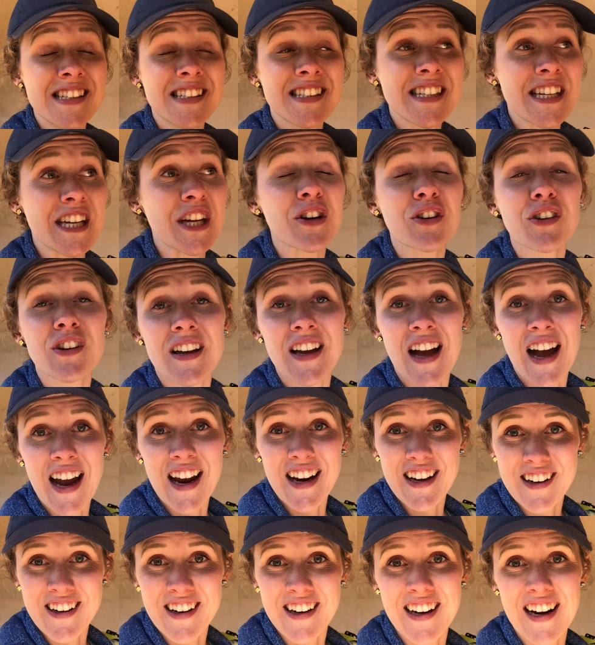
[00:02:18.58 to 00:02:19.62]

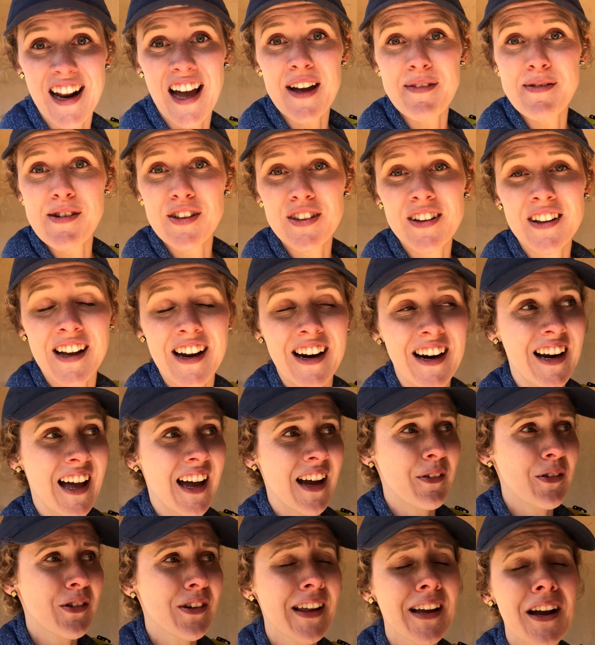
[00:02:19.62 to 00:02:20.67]
Teary-eyed, her and I, both Claire and
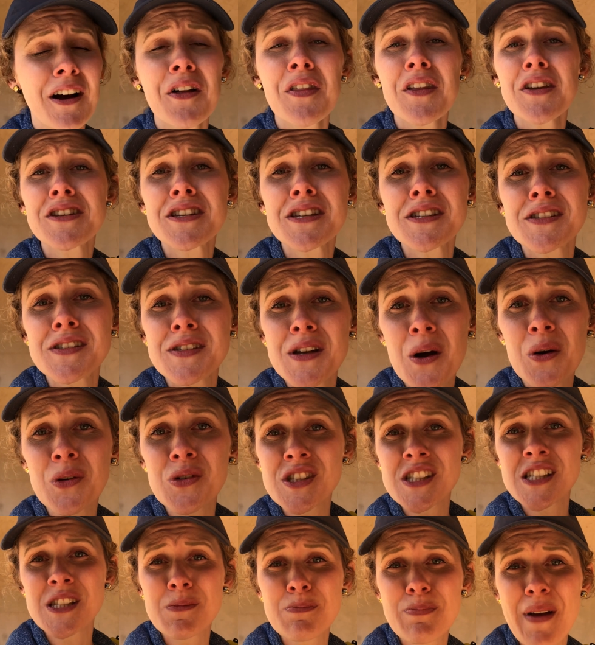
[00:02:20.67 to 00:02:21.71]
I, were like, oh, this is so
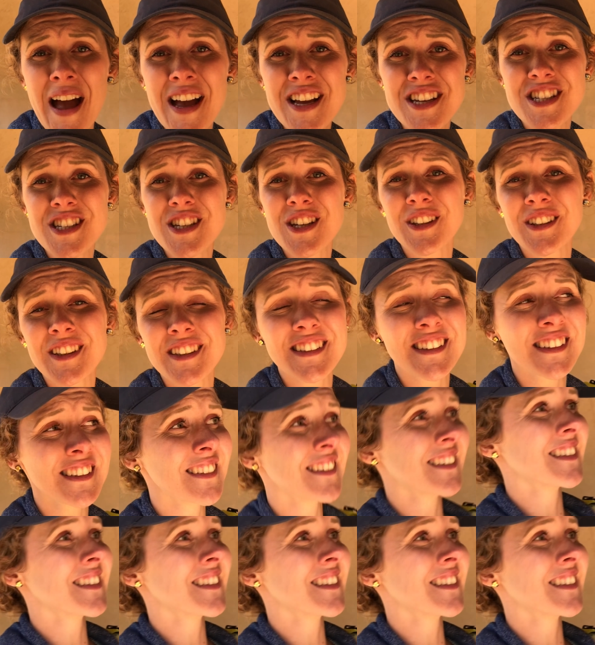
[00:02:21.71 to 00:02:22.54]
special.